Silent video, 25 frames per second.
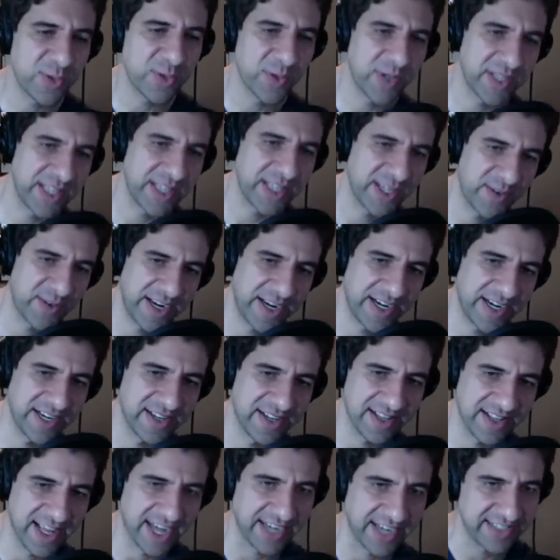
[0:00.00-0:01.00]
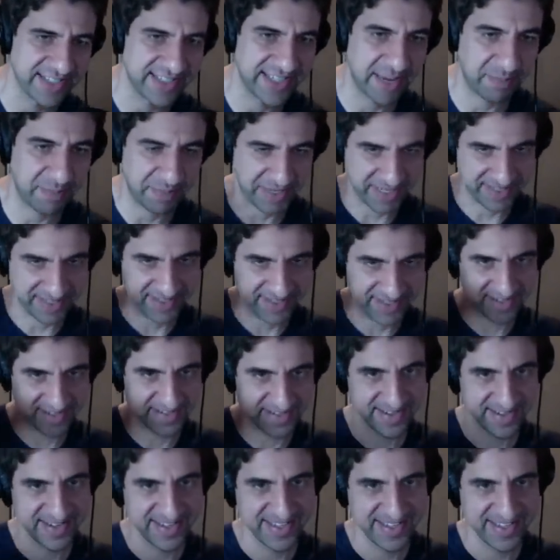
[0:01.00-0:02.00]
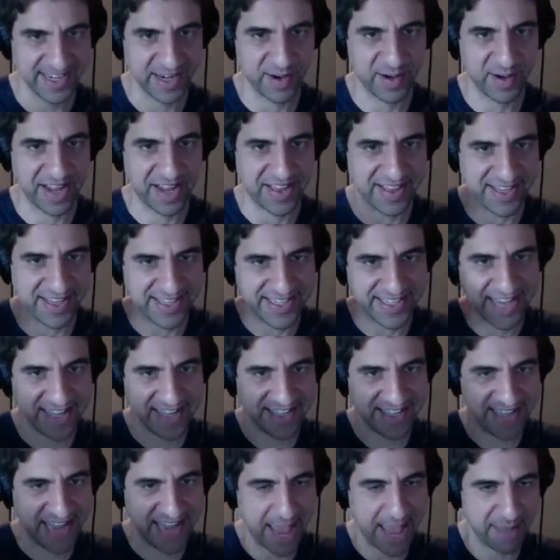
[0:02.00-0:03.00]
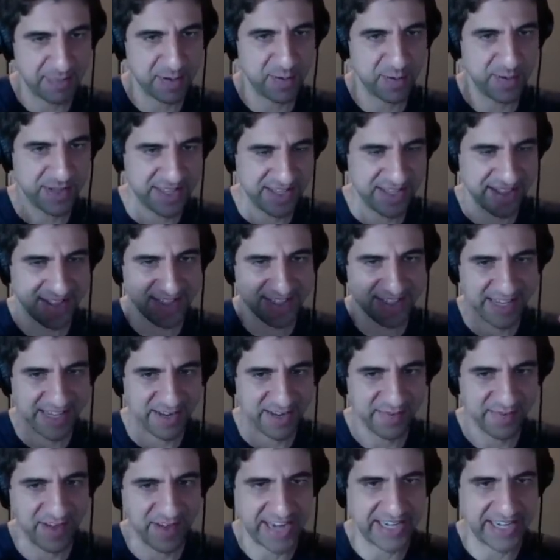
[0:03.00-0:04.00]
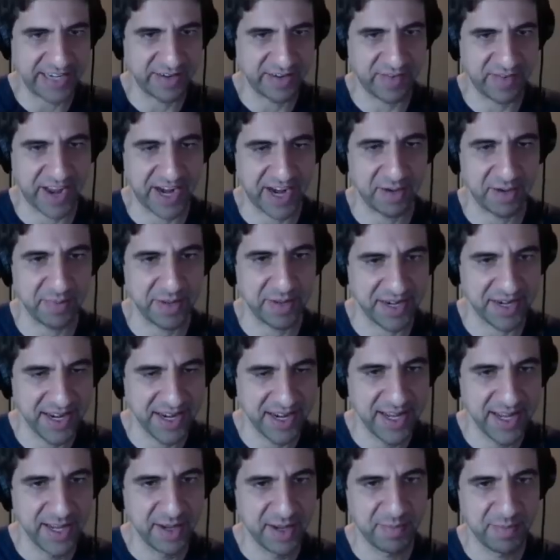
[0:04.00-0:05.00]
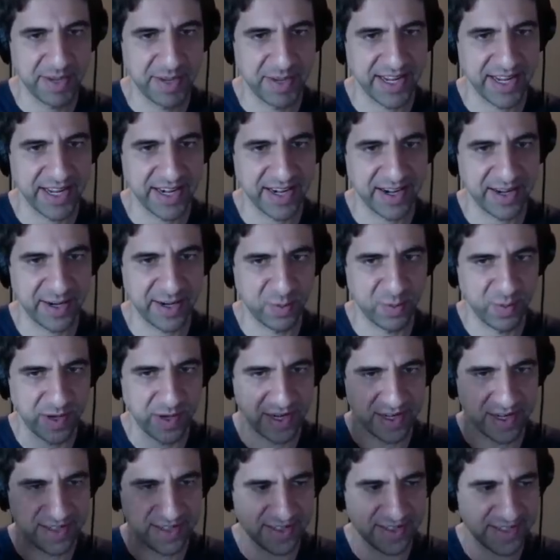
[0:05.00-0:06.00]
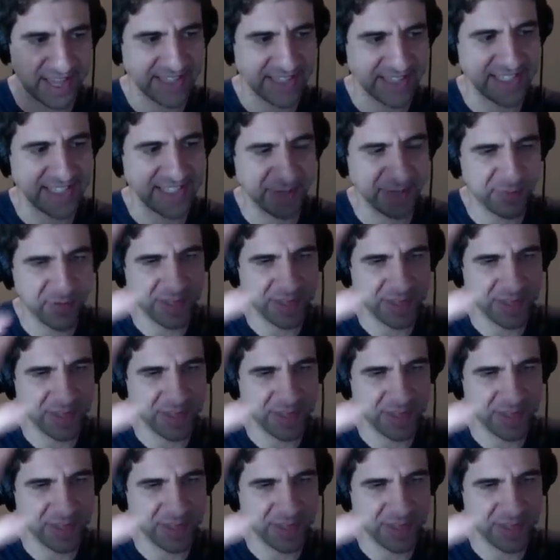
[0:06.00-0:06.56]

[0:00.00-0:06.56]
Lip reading: really great at like set pieces. Like, okay, this has to happen within this confined environment, but that's different